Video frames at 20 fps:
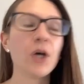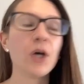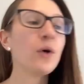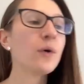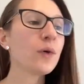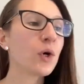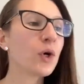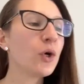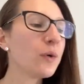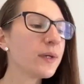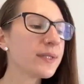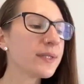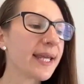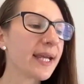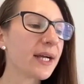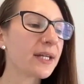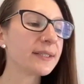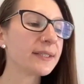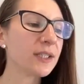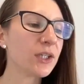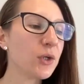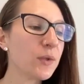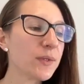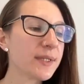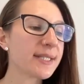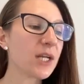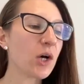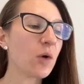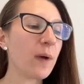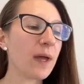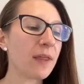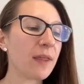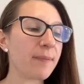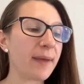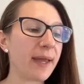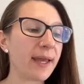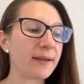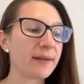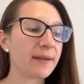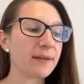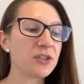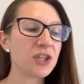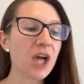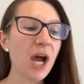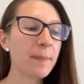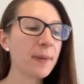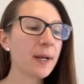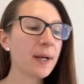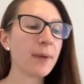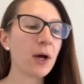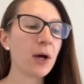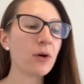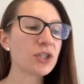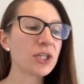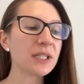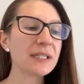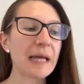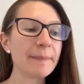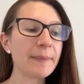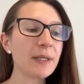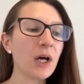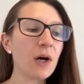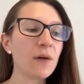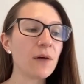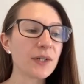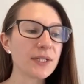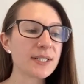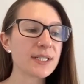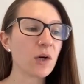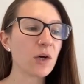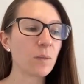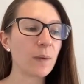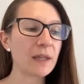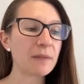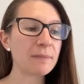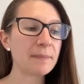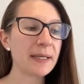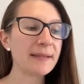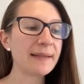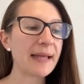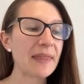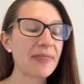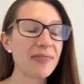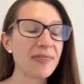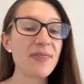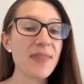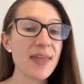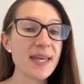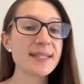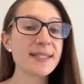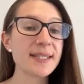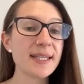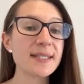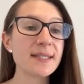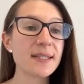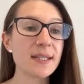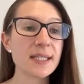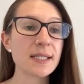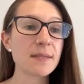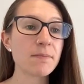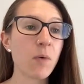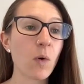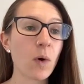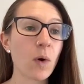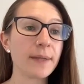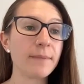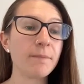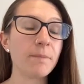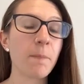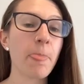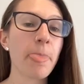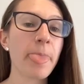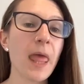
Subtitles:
Who's here? Who's still with me? Drop an emoji. Let me know if you're still with me. Like this is important.